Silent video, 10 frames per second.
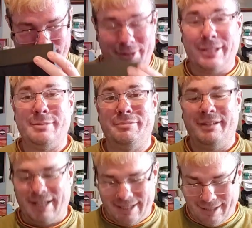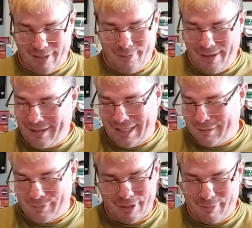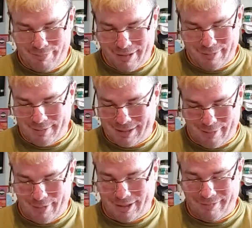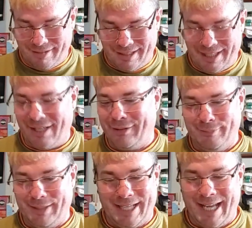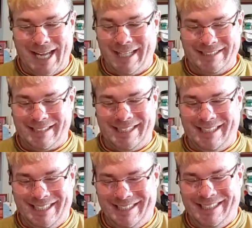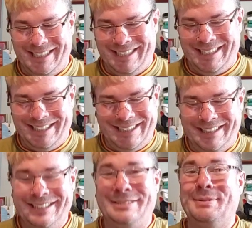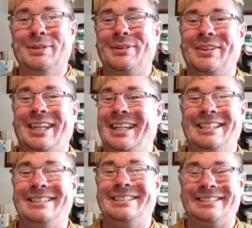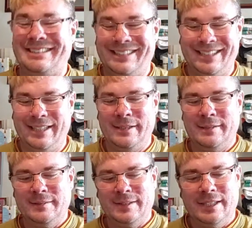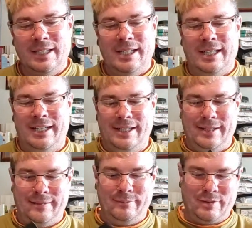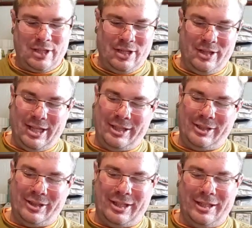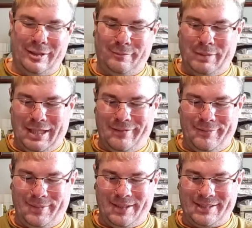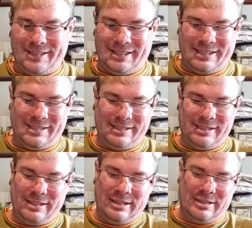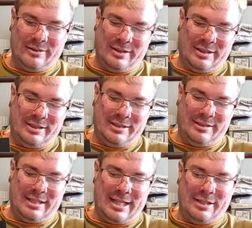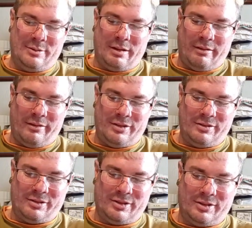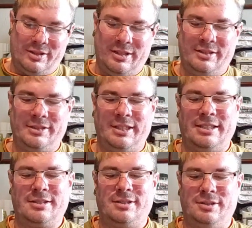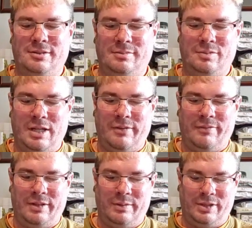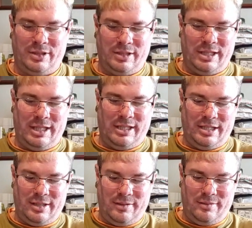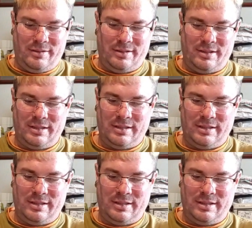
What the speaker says: Oh, that's impressive. I don't know why that has impressed me so much. I really don't, but it has. Small things. Got this other little bit of a box here, which that's where our instructions are. So that's cool. Hopefully we shouldn't need those.